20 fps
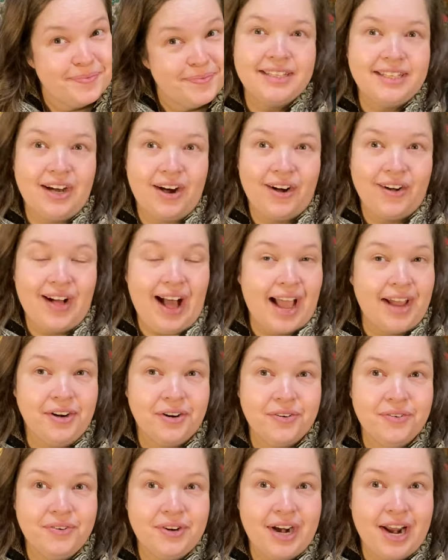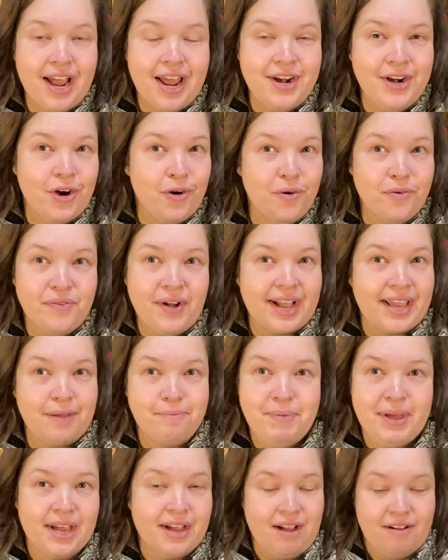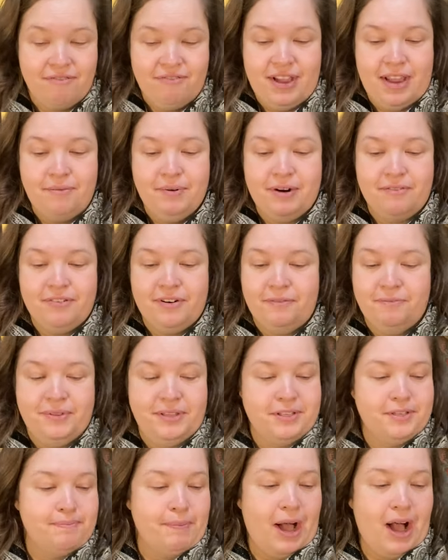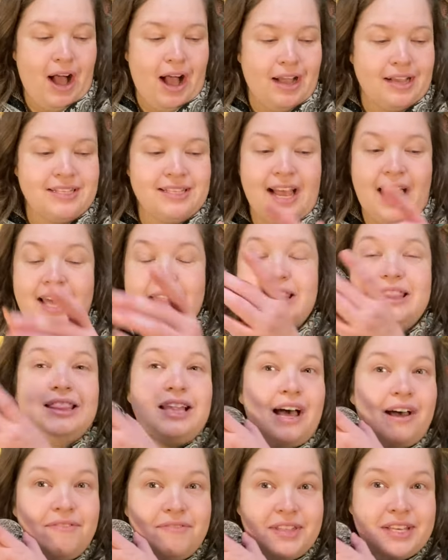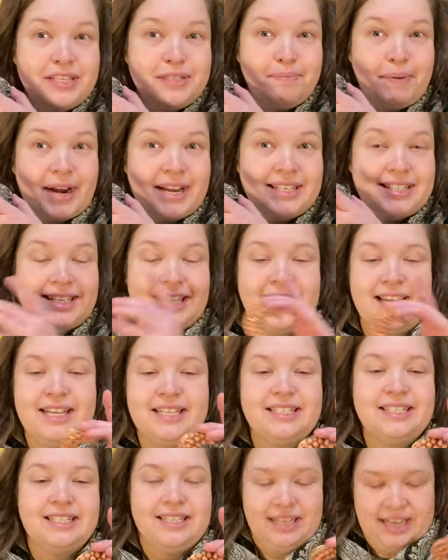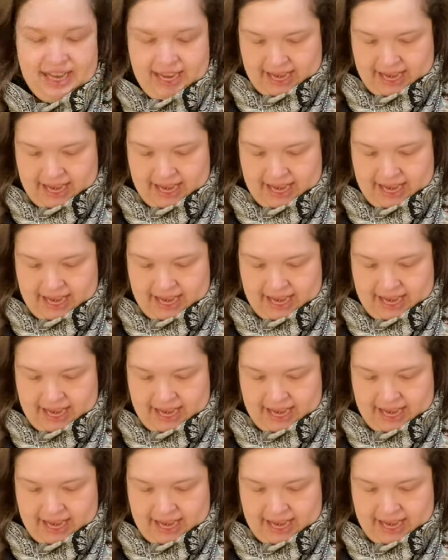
Y'all, I don't know if I can pick a favorite from this box. I love this bracelet.